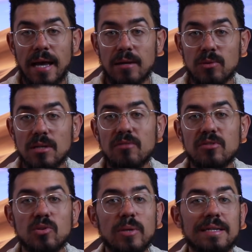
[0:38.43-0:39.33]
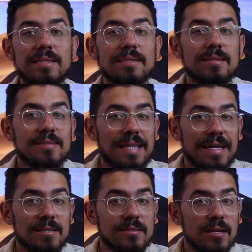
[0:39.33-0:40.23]
And we'll cover quickly the
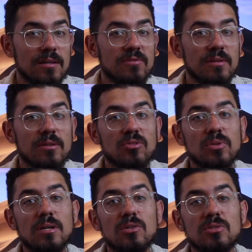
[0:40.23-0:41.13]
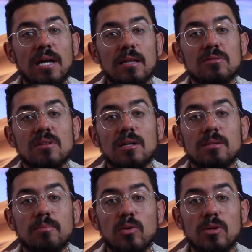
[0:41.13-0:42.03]
status of the $300
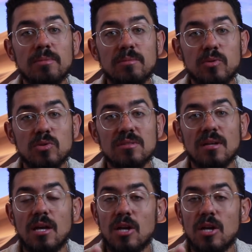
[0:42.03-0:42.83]
unemployment boost.